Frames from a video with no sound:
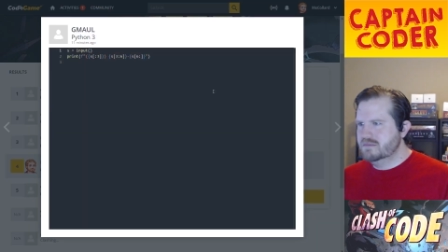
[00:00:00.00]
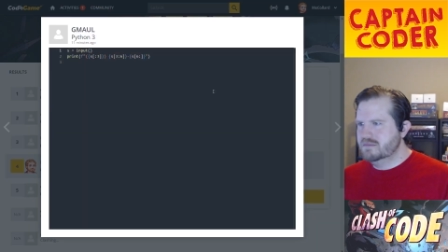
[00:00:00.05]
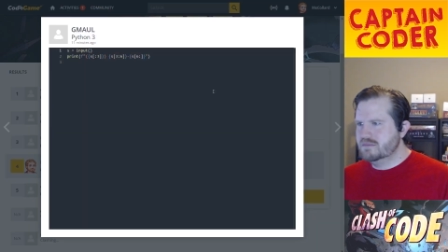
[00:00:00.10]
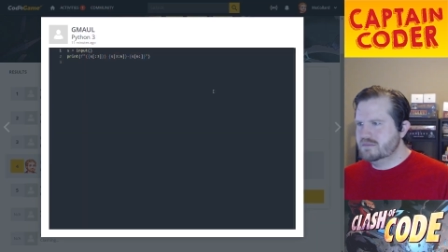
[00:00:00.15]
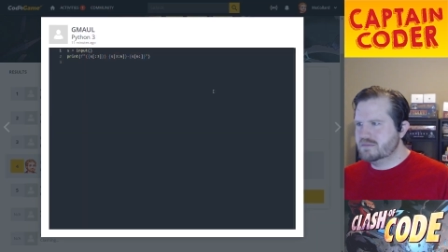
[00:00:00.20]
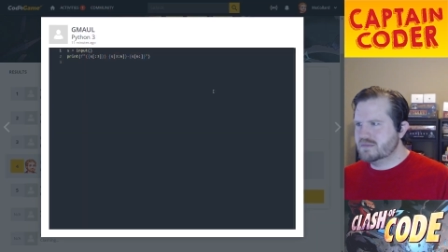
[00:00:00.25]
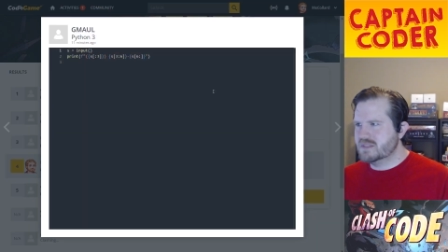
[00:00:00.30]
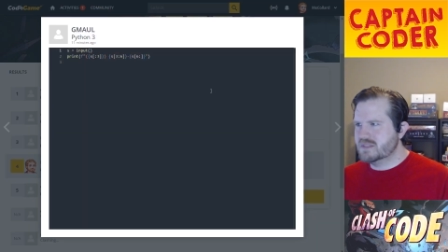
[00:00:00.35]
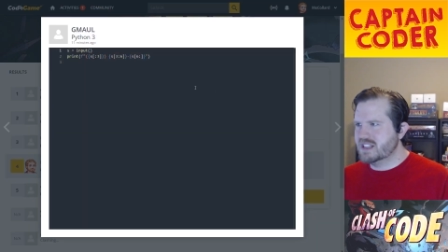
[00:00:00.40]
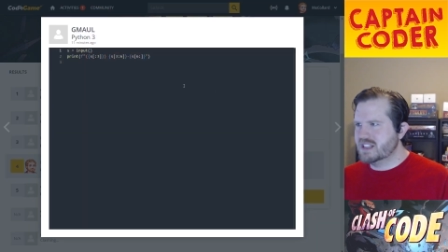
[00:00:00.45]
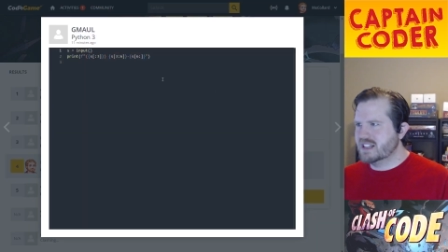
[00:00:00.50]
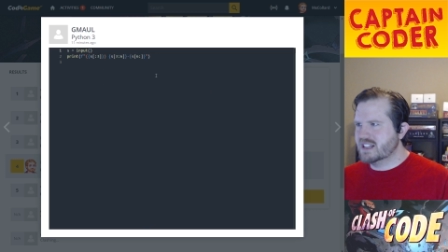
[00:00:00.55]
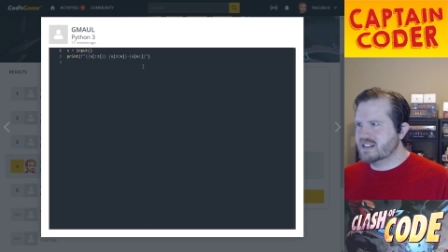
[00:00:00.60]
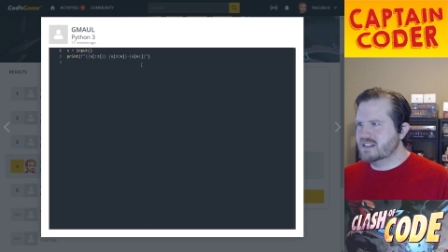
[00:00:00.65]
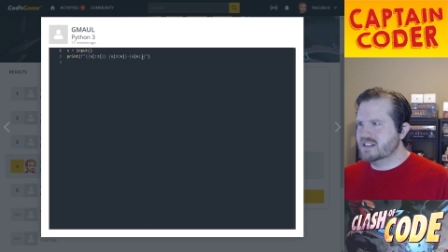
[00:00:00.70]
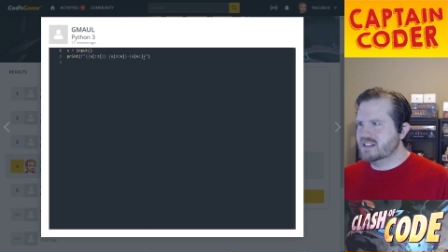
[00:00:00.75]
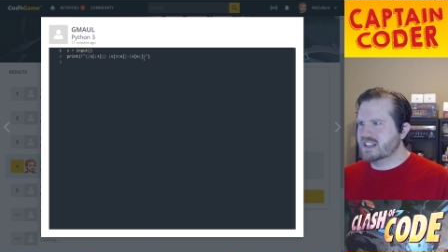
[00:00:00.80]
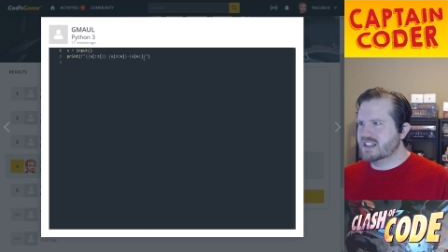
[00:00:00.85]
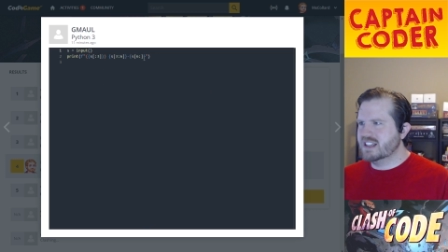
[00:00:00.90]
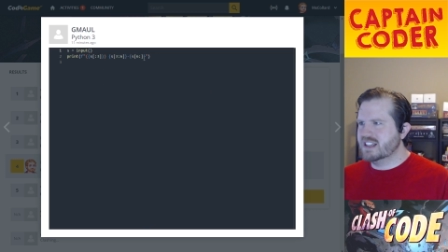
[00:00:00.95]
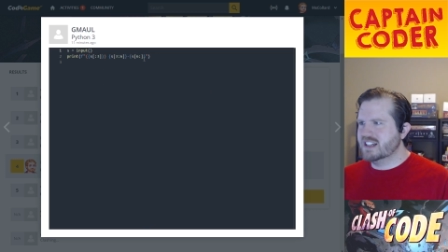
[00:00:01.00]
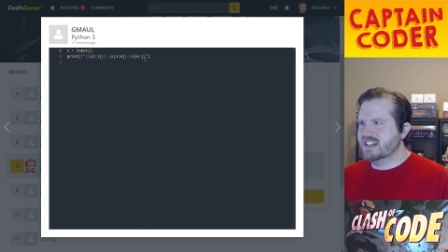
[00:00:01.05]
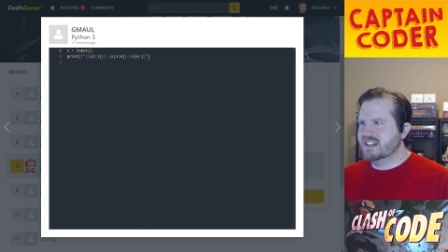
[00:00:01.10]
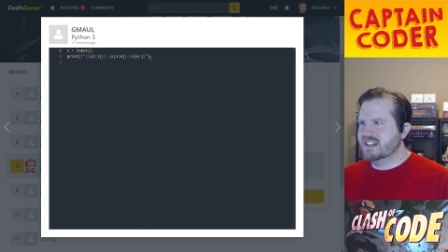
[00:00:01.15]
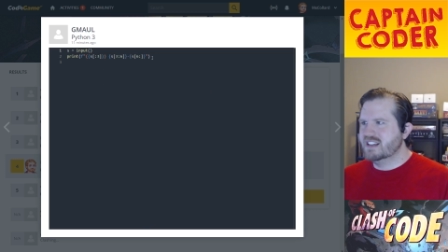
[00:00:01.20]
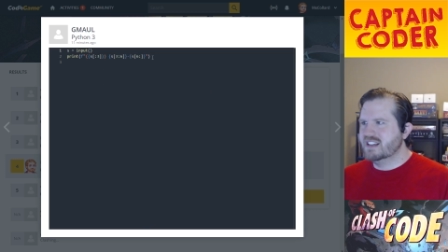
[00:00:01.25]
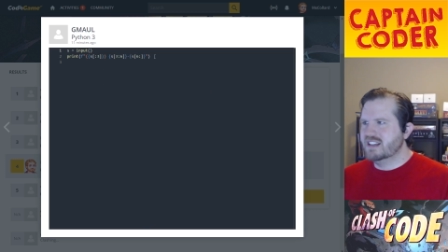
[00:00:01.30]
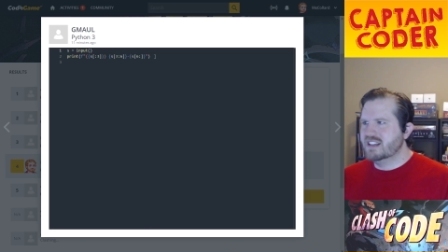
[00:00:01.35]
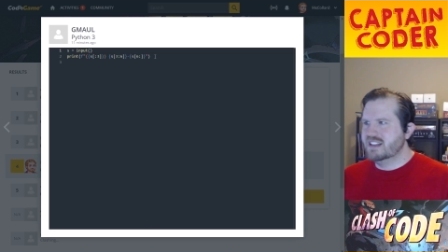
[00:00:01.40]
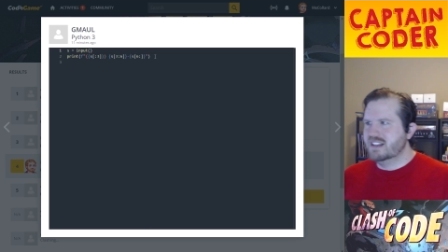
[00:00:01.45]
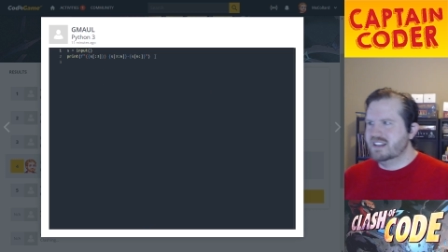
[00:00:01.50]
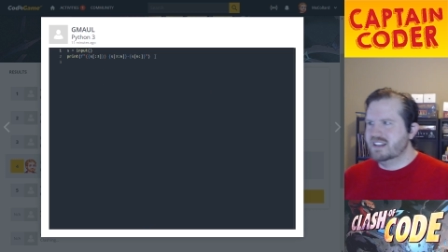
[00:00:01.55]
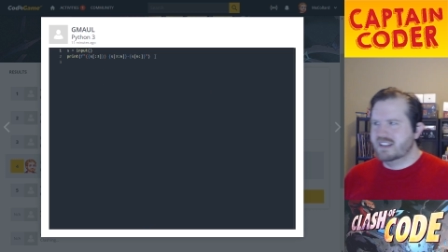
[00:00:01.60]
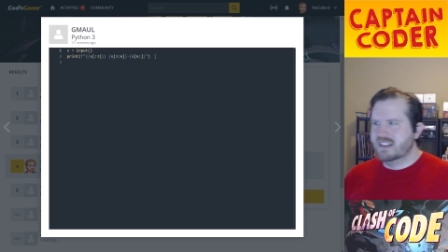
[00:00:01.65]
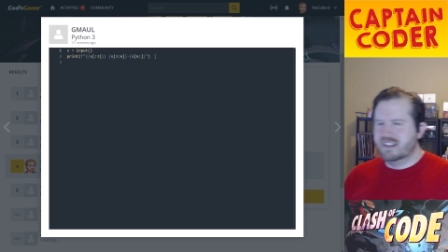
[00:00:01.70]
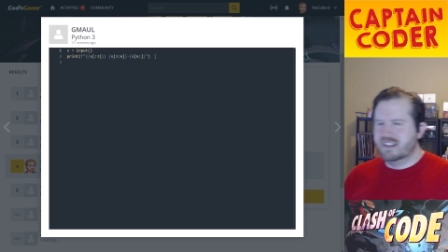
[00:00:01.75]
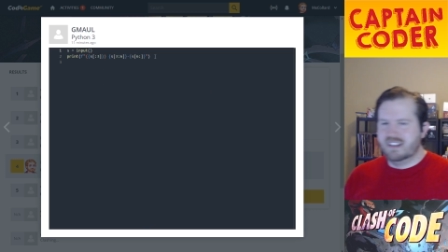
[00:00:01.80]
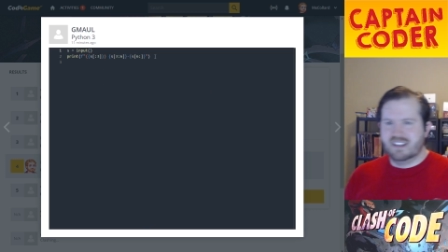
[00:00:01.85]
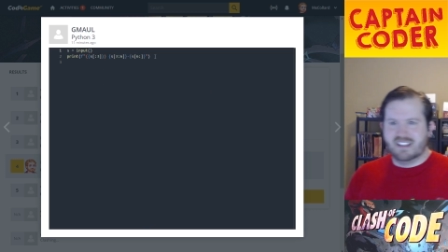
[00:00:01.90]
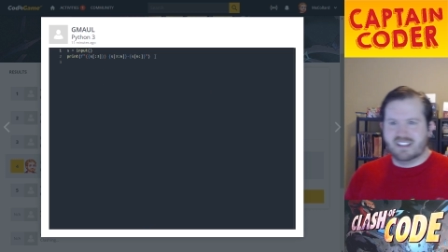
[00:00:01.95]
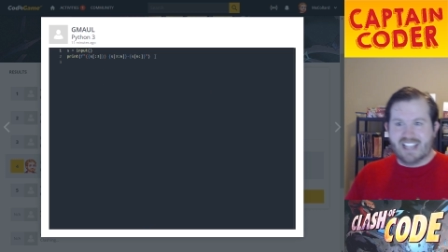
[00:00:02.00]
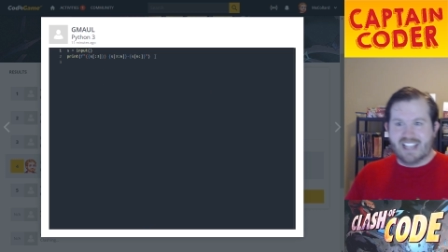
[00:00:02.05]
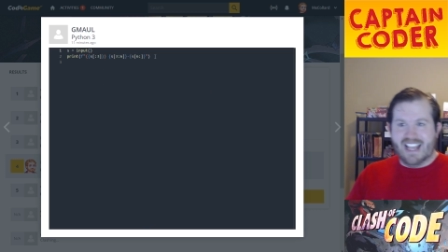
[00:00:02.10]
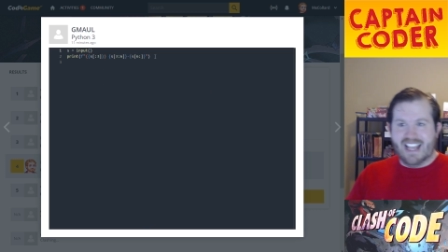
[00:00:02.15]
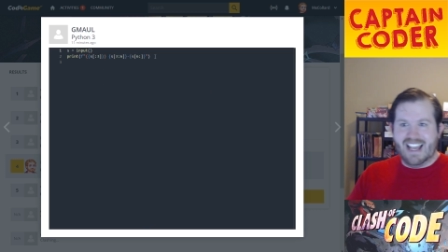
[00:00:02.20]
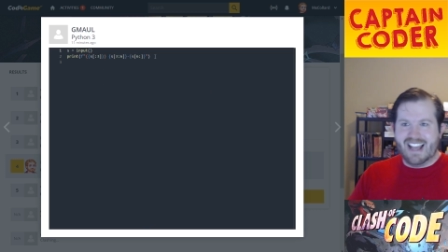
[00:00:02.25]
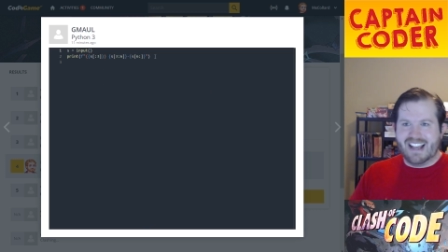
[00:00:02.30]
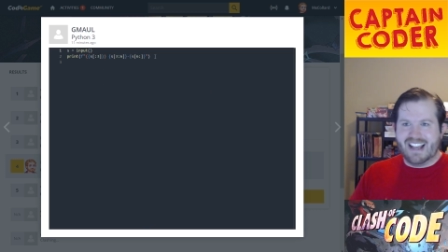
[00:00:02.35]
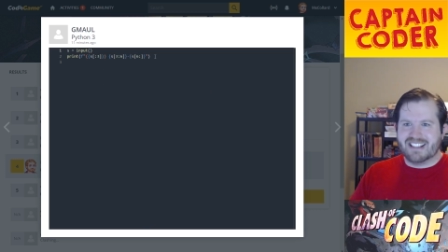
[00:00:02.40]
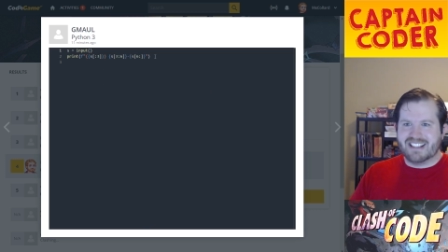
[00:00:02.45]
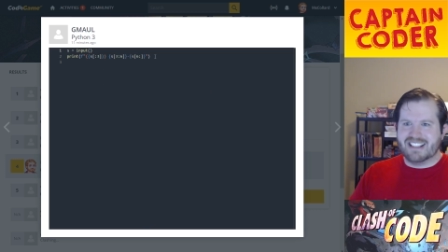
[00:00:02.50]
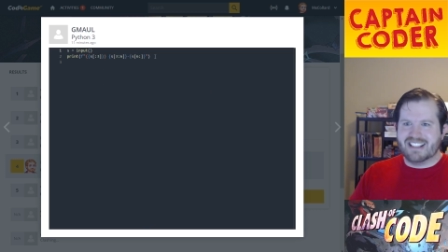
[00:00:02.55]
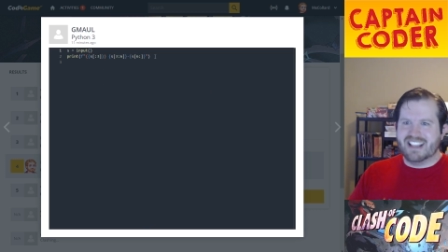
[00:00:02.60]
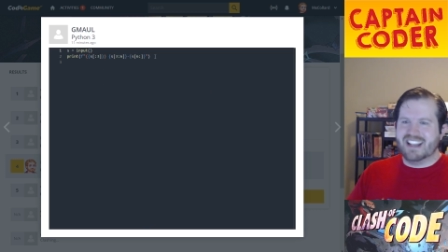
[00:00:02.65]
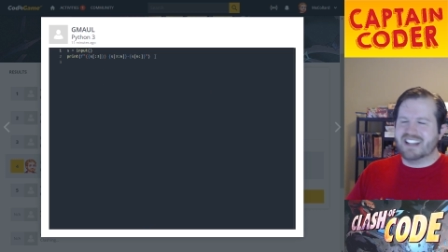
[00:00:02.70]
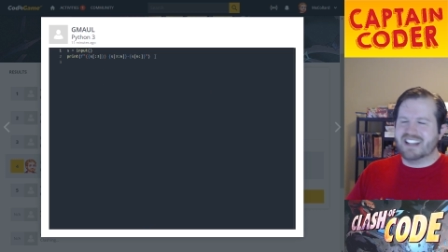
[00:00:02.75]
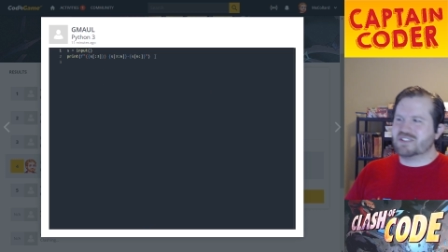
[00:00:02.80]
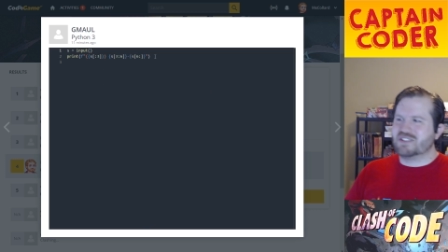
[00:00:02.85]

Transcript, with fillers: Let's take a look here. Yeah,